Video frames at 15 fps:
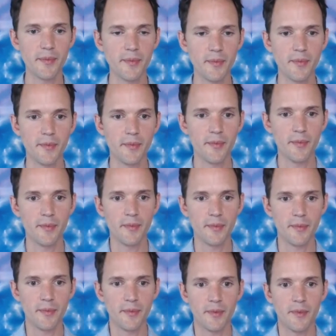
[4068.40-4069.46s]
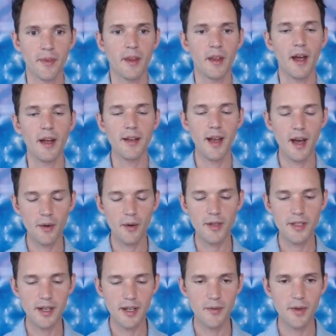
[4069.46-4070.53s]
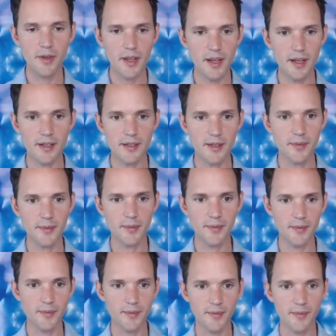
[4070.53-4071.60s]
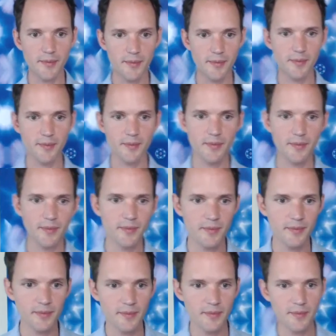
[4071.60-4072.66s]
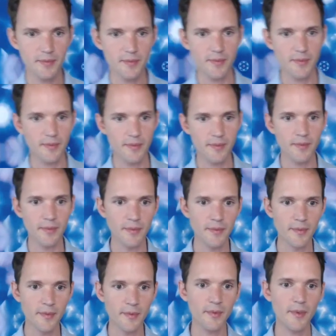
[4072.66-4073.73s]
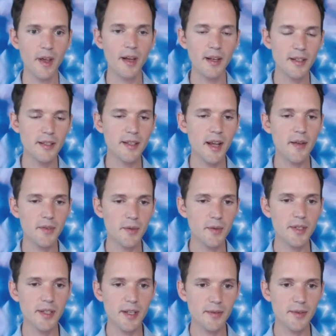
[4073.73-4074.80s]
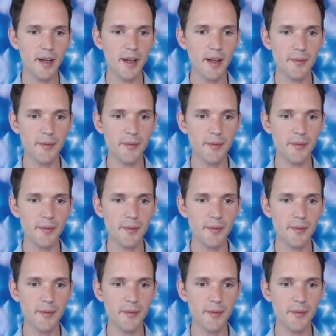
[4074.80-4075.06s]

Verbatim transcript: I receive. I now receive with ease. I now receive with ease. And it's safe to receive again.